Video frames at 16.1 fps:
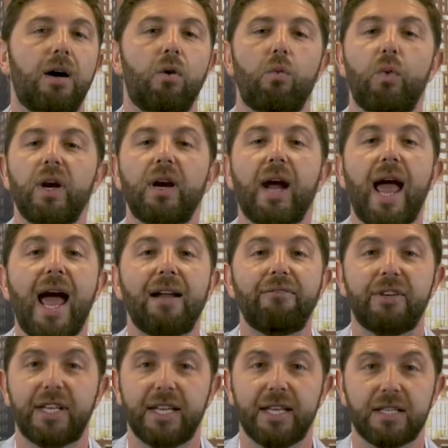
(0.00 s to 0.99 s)
We're
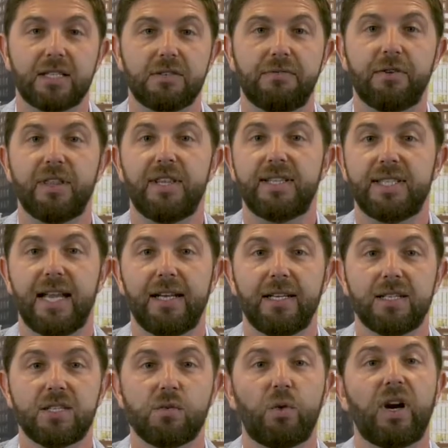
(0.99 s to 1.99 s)
advocates for the
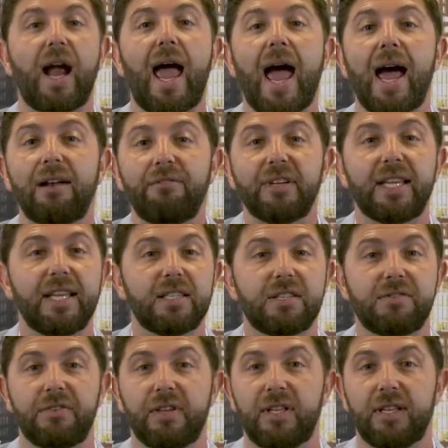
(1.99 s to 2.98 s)
tenants, we're advocates
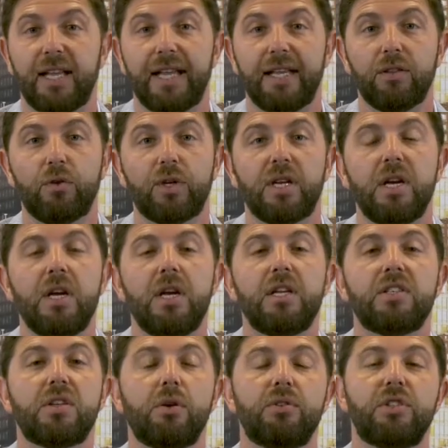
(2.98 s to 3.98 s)
for the landlord.
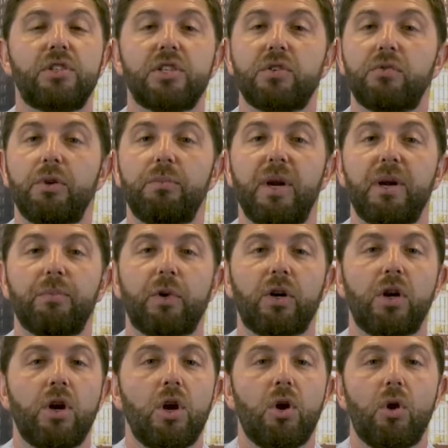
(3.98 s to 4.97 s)
So just
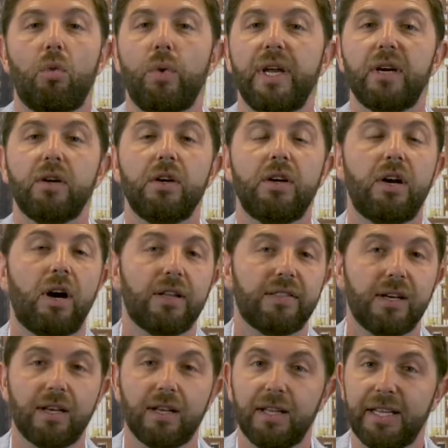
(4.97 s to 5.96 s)
remember, we are not
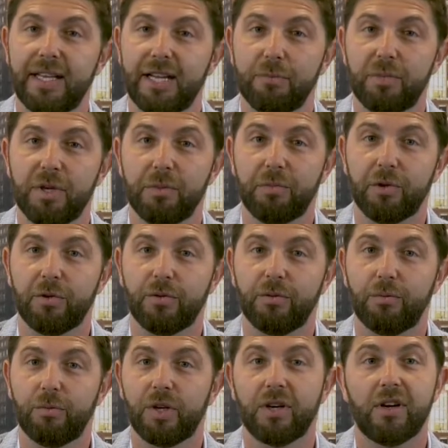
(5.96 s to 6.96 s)
the cleaning people.
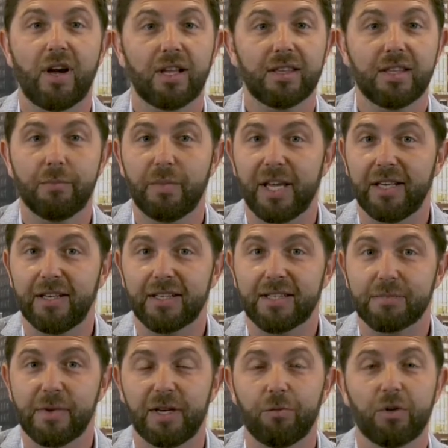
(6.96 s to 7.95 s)
We're not the
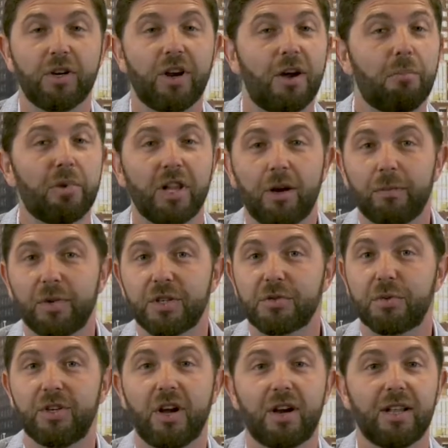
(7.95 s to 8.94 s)
maintenance men. We're not plumbers.
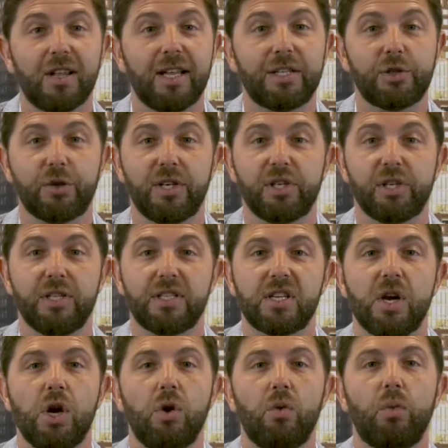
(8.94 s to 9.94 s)
We're not electricians.
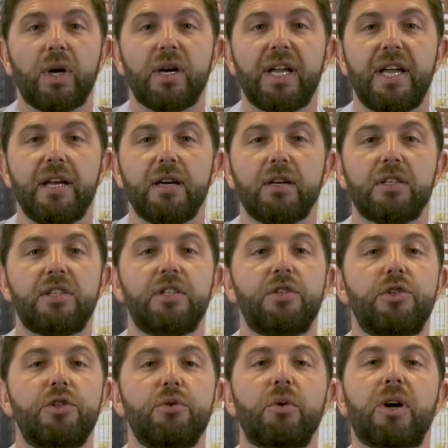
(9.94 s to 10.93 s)
We're here to
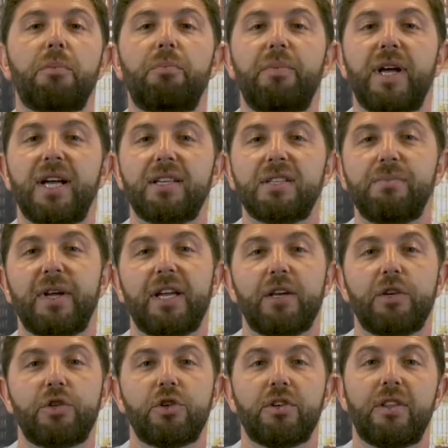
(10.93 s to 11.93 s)
do our best,
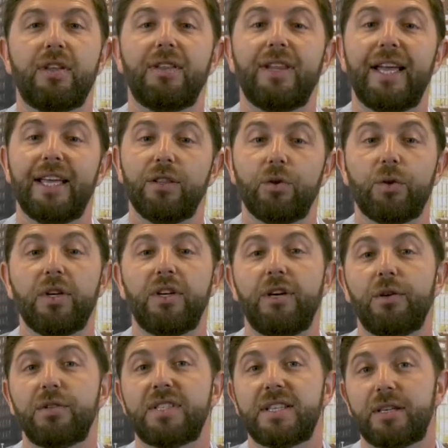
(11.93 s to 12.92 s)
making sure the landlord
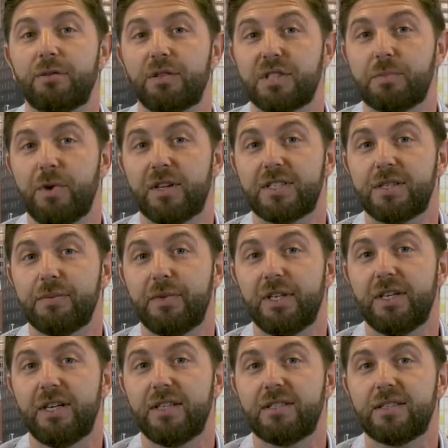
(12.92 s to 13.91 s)
knows their
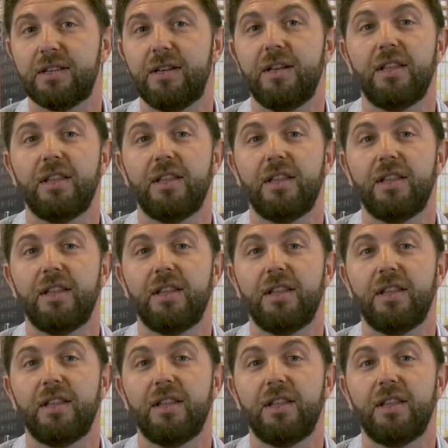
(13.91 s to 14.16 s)
responsibilities,